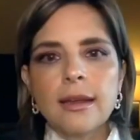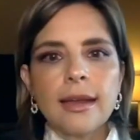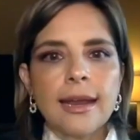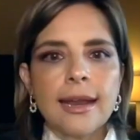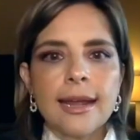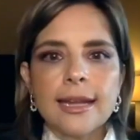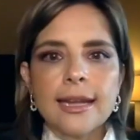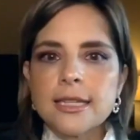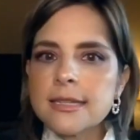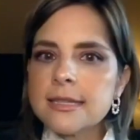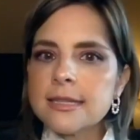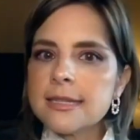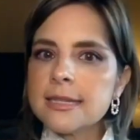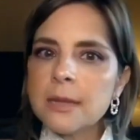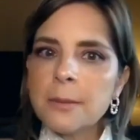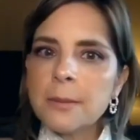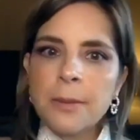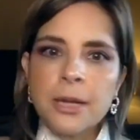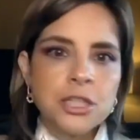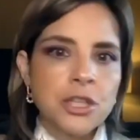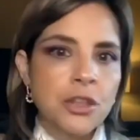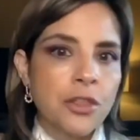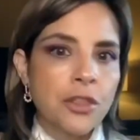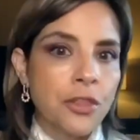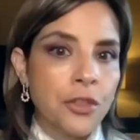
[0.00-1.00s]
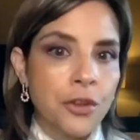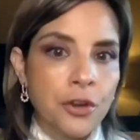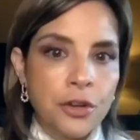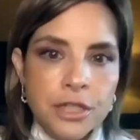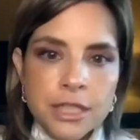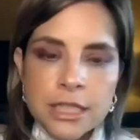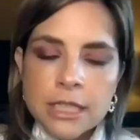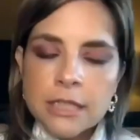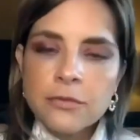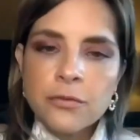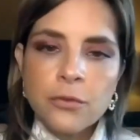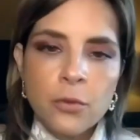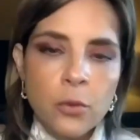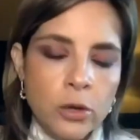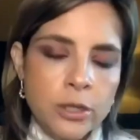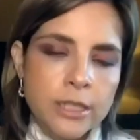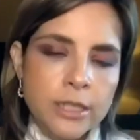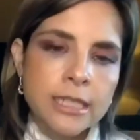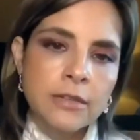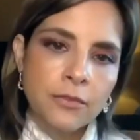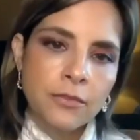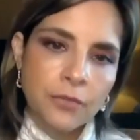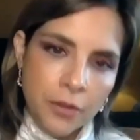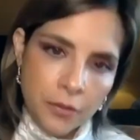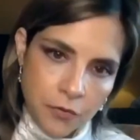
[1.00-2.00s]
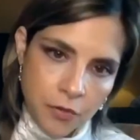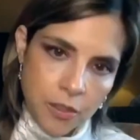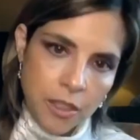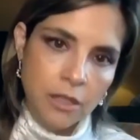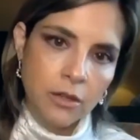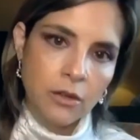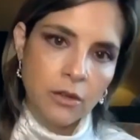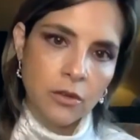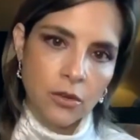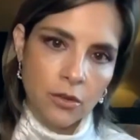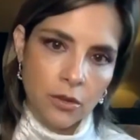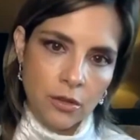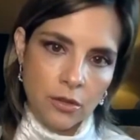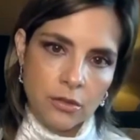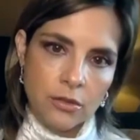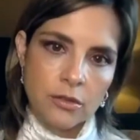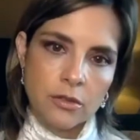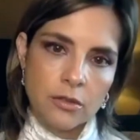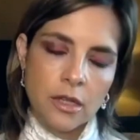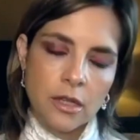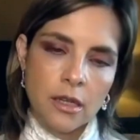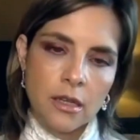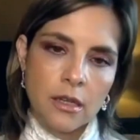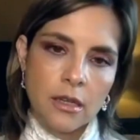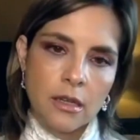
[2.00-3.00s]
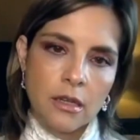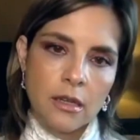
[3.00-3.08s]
and I just see a bunch of 13, 14, 15-year-olds